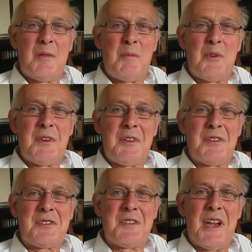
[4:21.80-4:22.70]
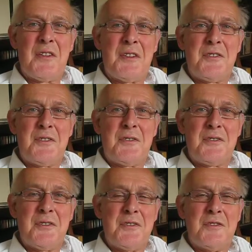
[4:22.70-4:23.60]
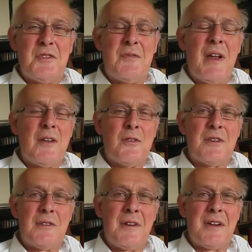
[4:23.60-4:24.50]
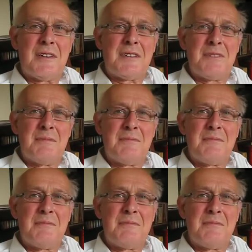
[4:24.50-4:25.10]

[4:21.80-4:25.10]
putting things together to very good effect.